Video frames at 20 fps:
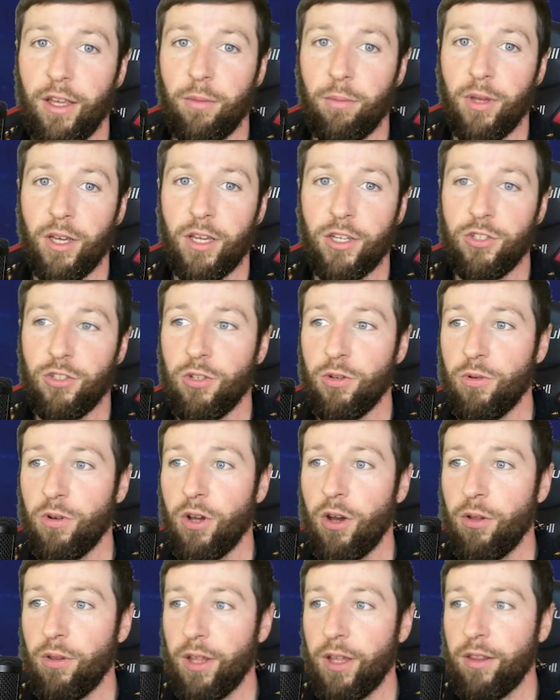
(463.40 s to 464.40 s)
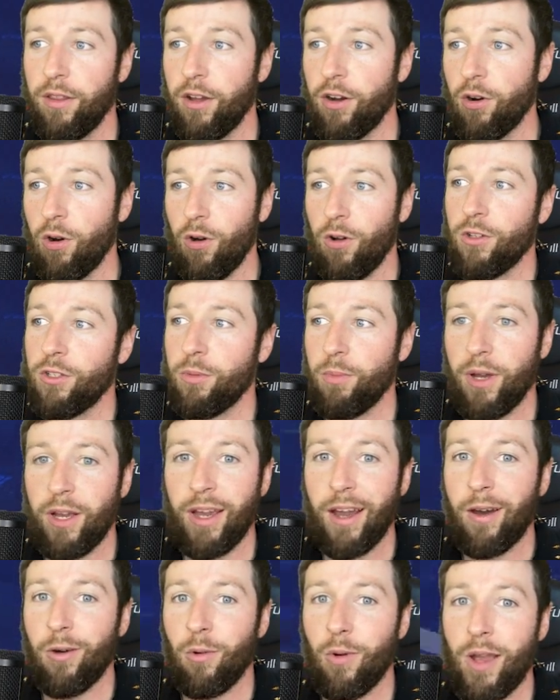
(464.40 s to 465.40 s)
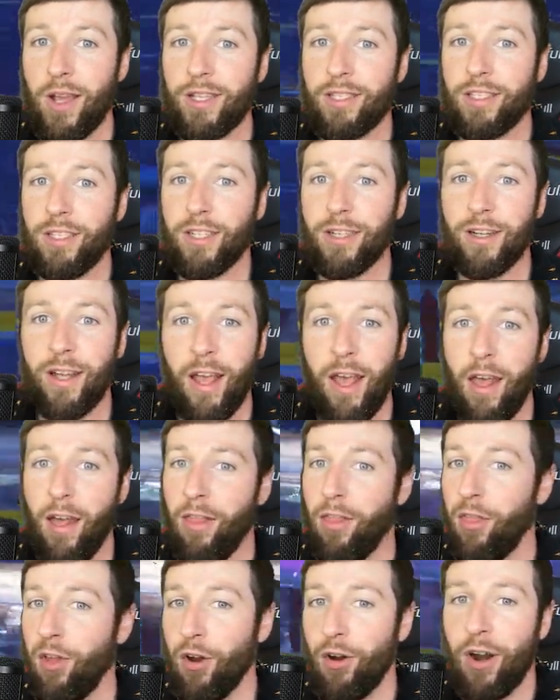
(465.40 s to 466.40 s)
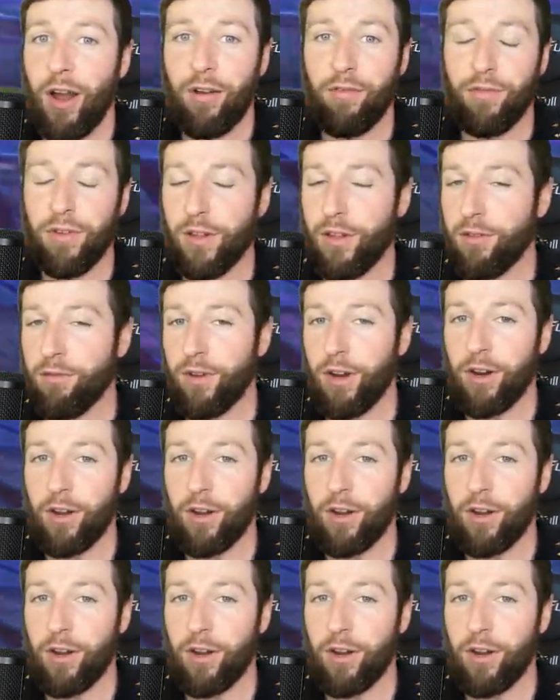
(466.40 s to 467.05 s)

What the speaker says: because you know that their ultimate got wasted, they're not feeling very